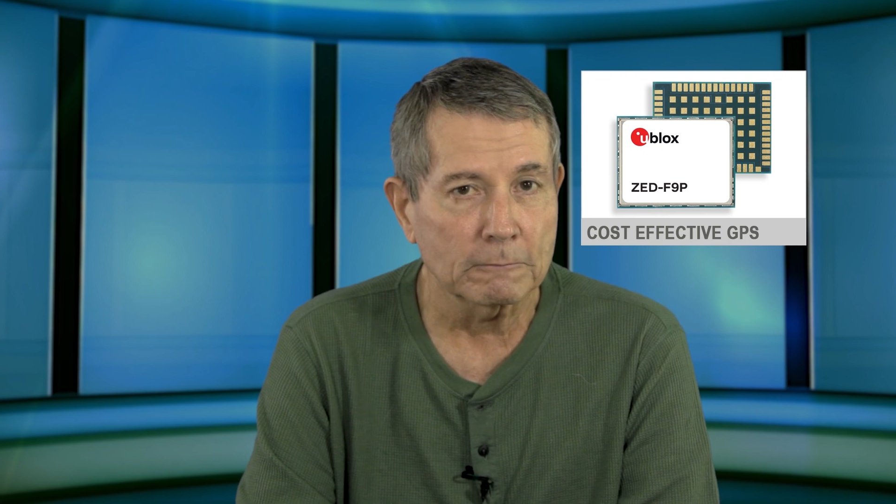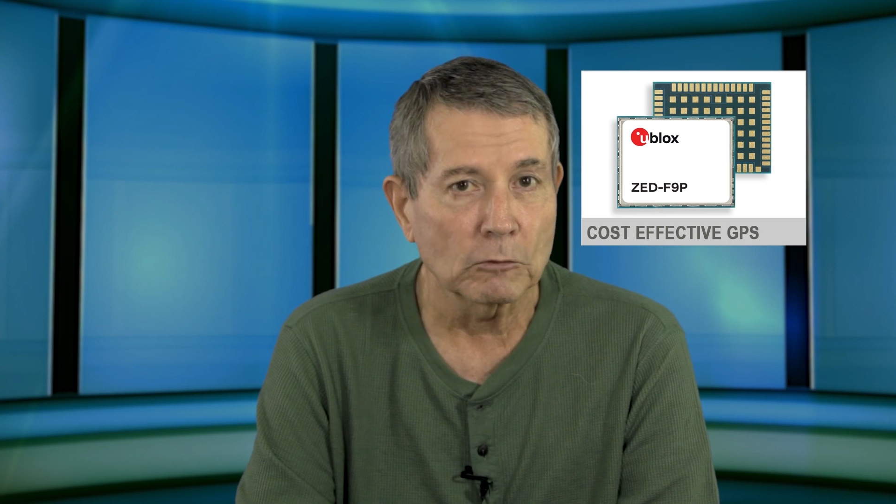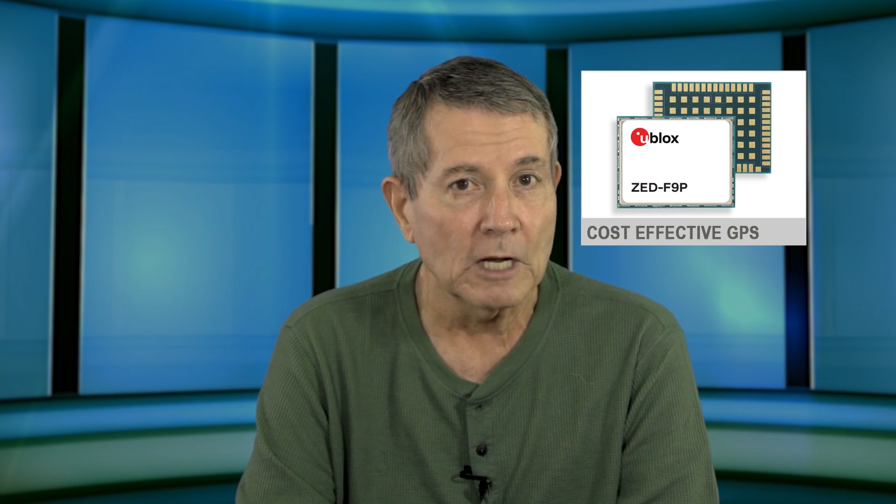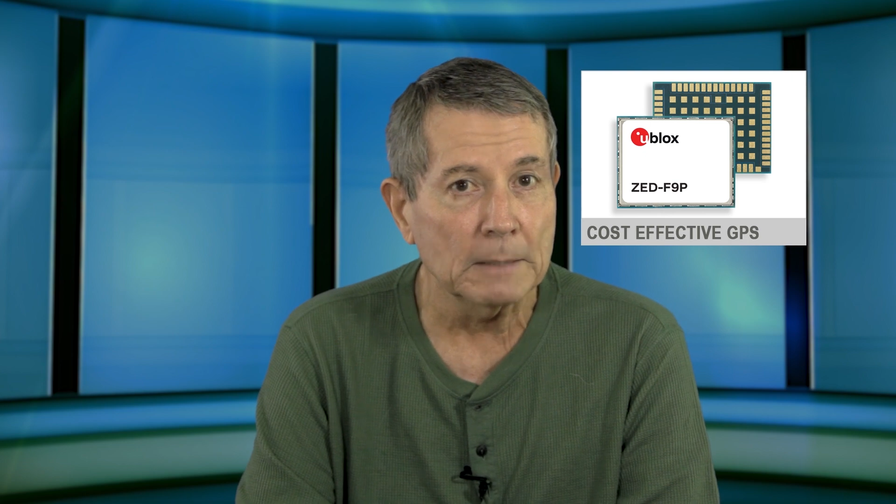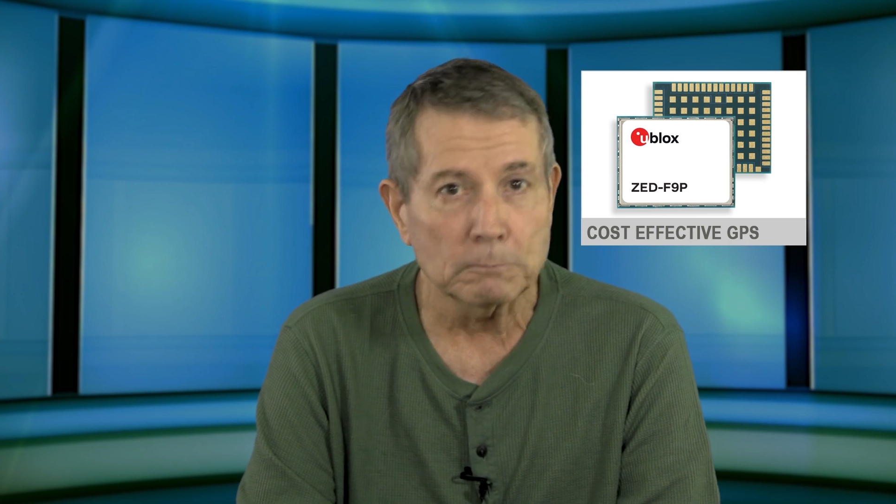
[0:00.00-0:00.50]

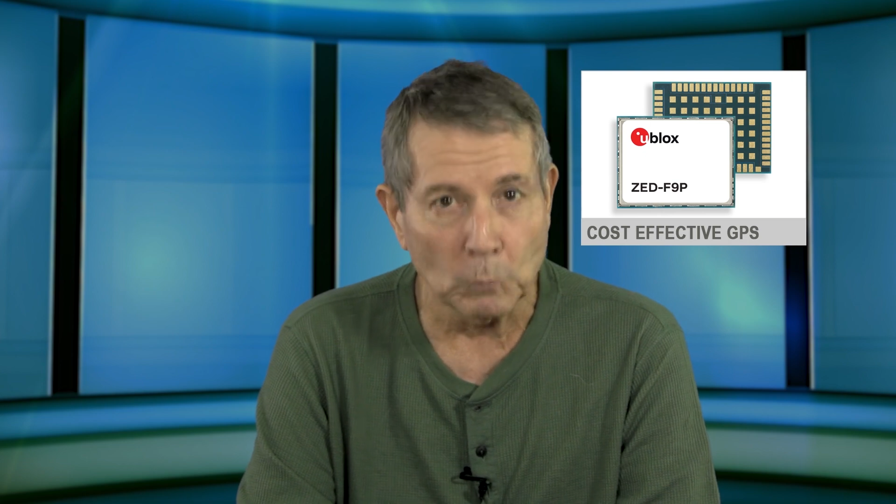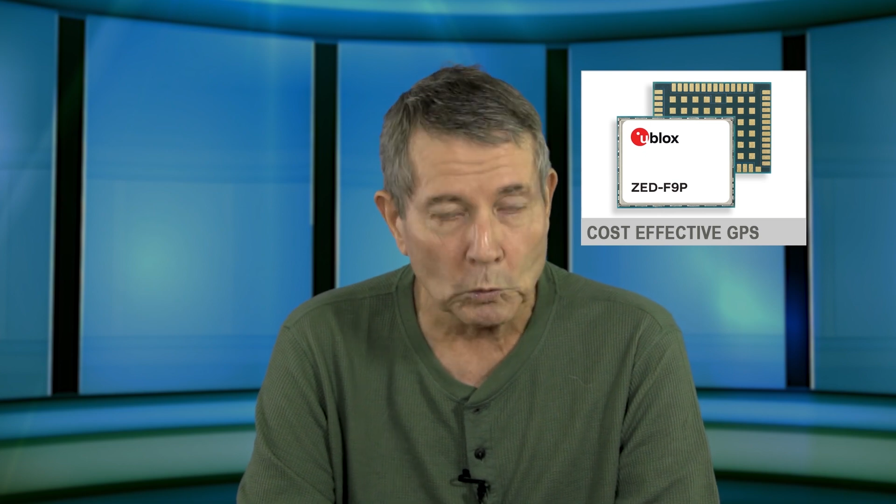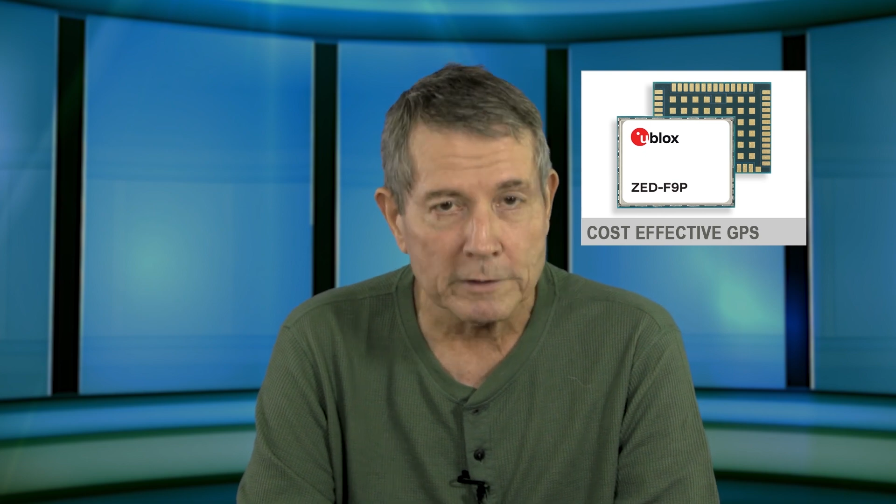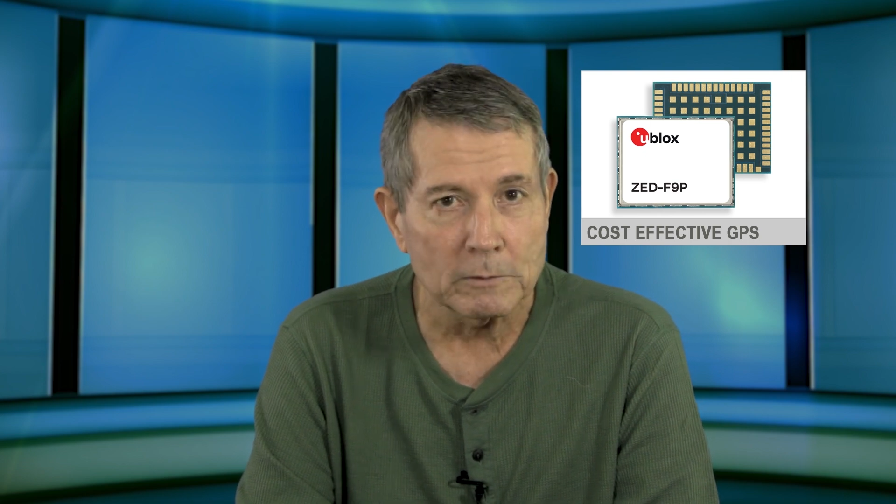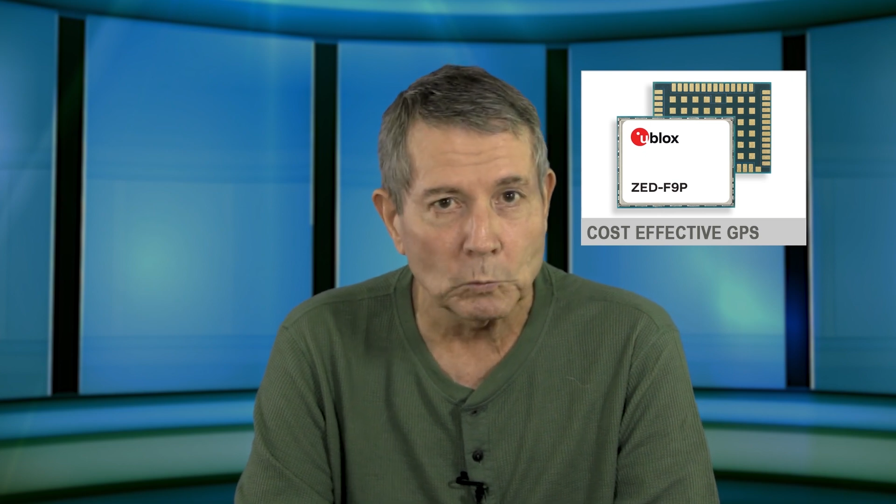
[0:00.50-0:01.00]
from
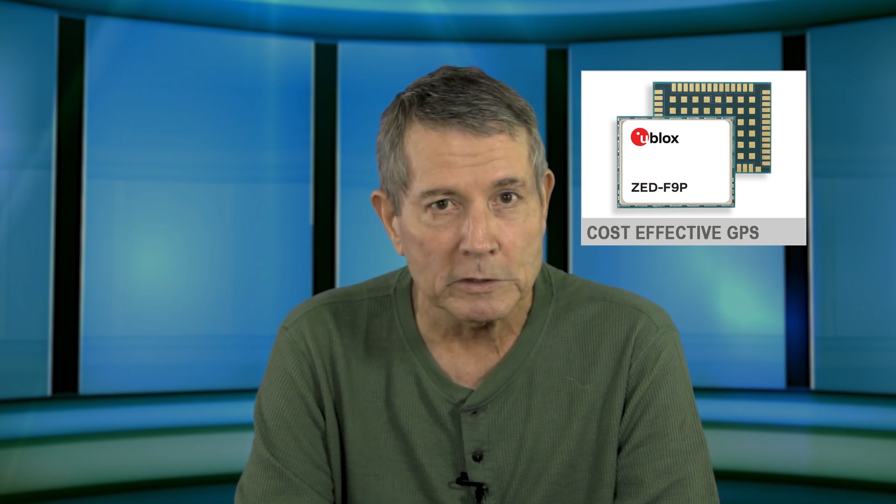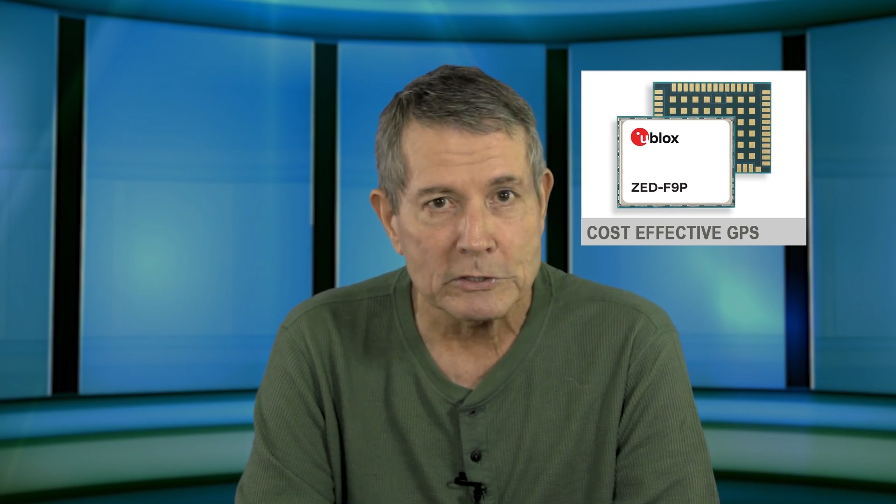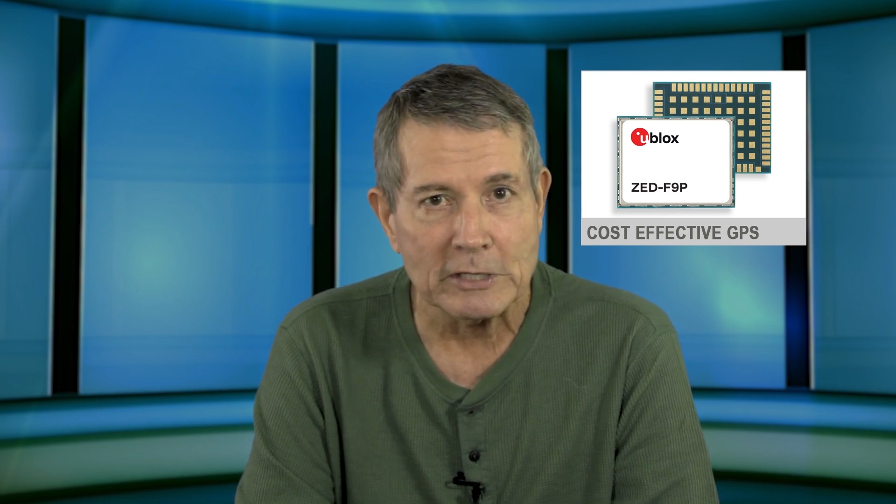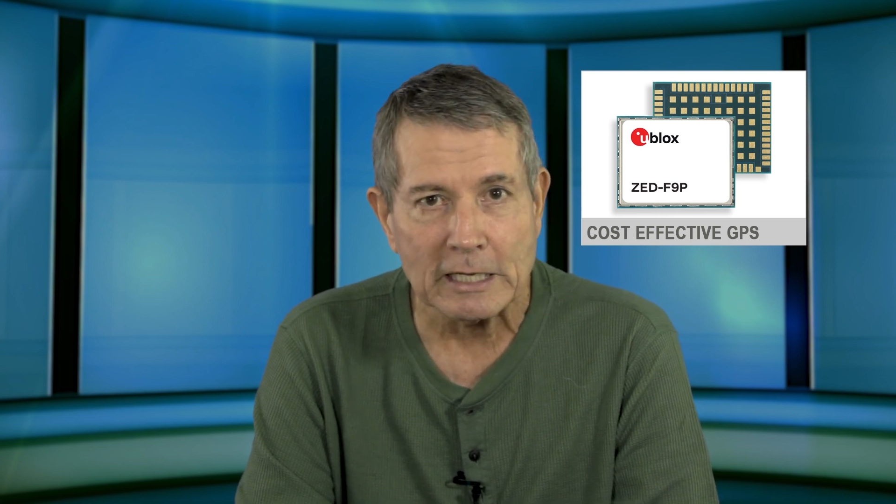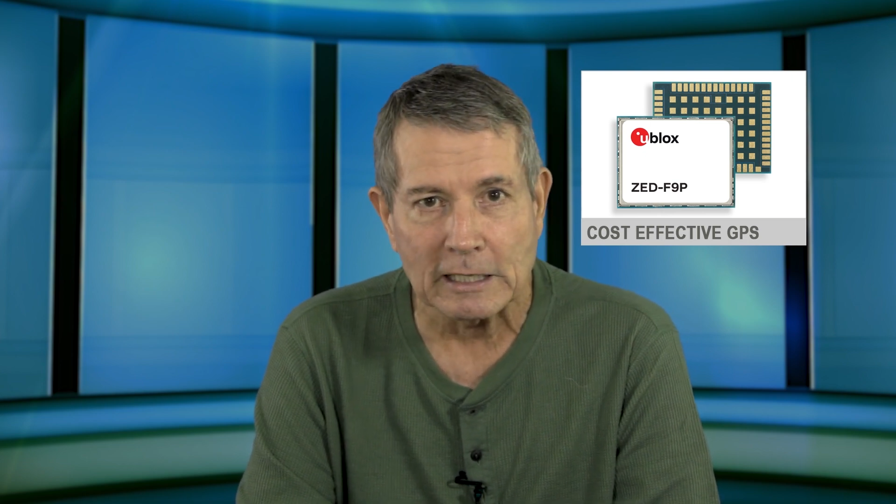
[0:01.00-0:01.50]
more than one
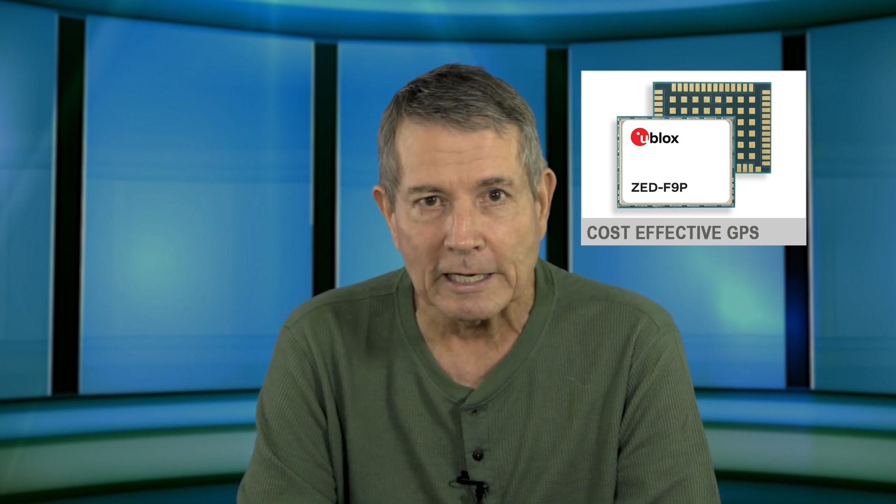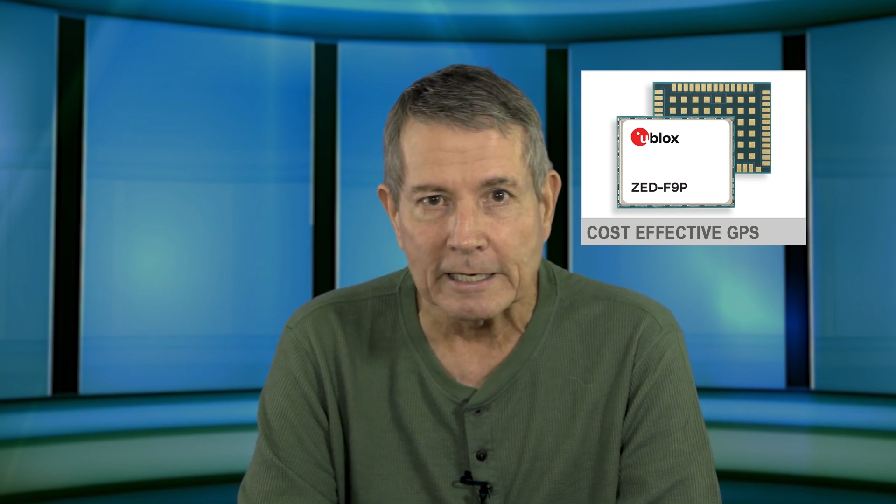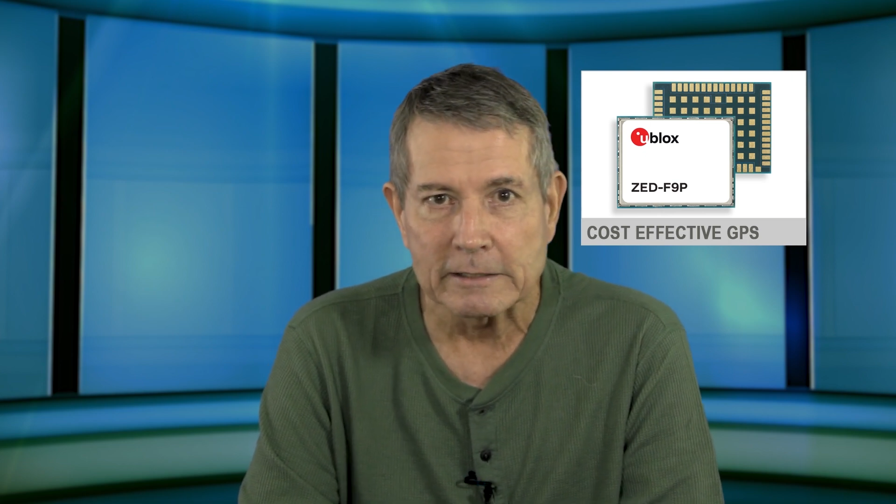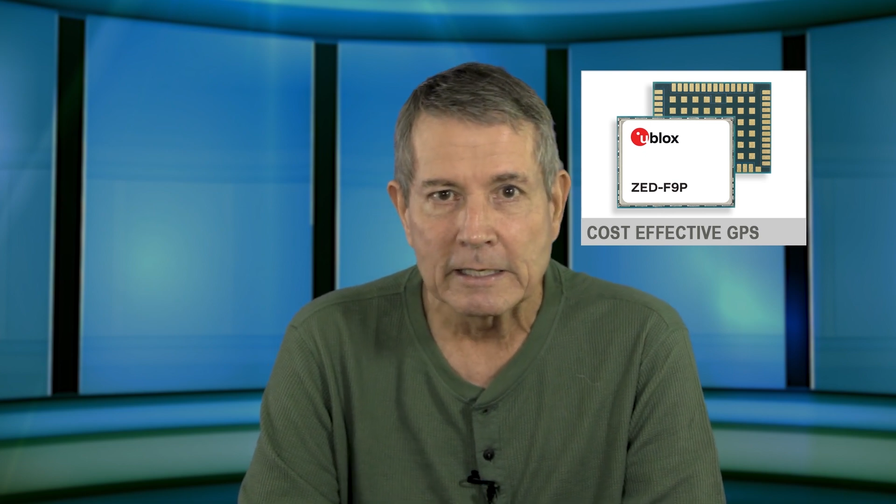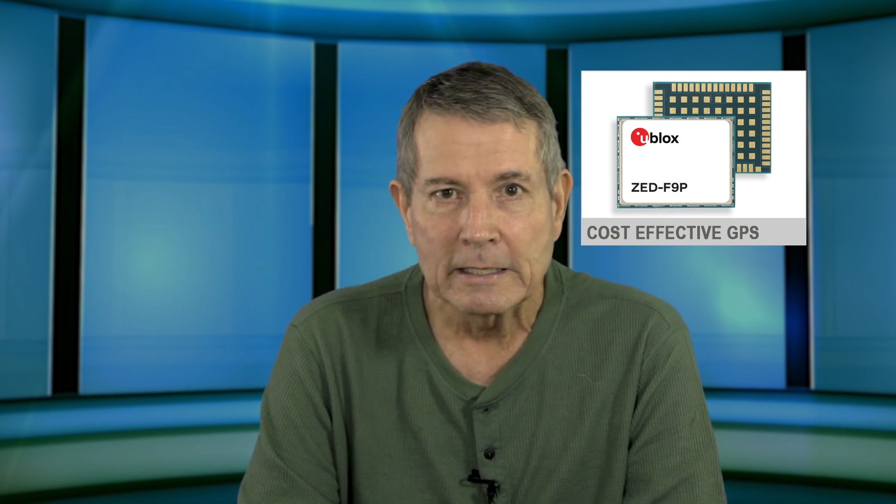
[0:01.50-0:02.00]
satellite.